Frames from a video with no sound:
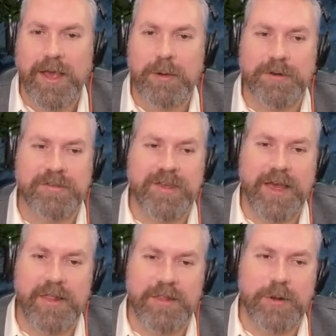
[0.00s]
I want to say
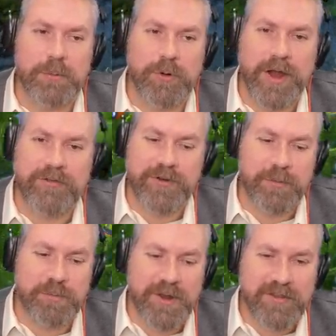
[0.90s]
a little more effort,
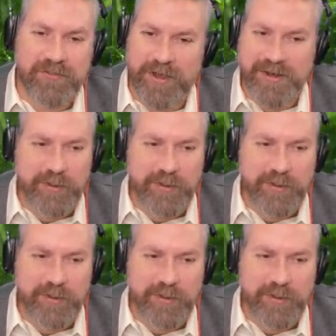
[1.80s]
but it's fun.